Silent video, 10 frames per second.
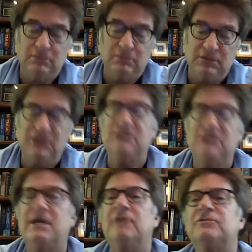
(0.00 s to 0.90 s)

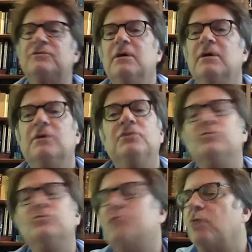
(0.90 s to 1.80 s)
details. You
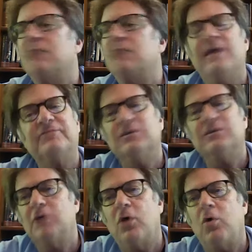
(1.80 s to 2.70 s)
don't have to
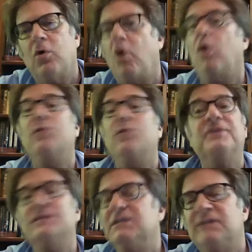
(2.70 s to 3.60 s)
know all the
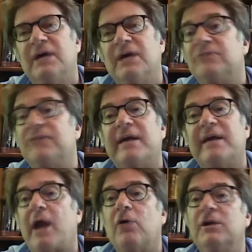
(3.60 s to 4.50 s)
details that
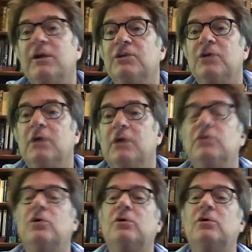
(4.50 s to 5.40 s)
are in
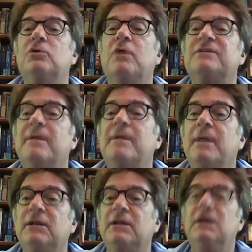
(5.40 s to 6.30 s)
your U S M
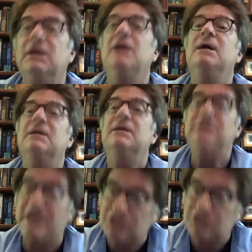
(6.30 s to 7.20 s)
L E
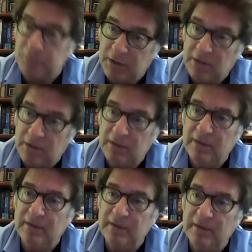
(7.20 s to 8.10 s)
textbook.
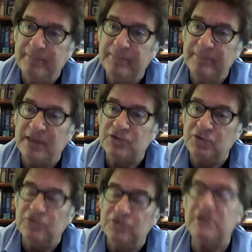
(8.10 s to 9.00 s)
That's
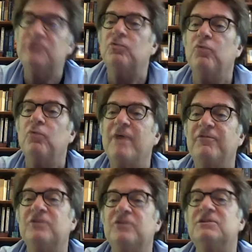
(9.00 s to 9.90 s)
used as a
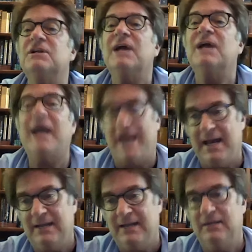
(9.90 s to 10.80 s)
reference and a
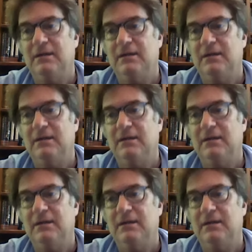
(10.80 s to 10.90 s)
guide.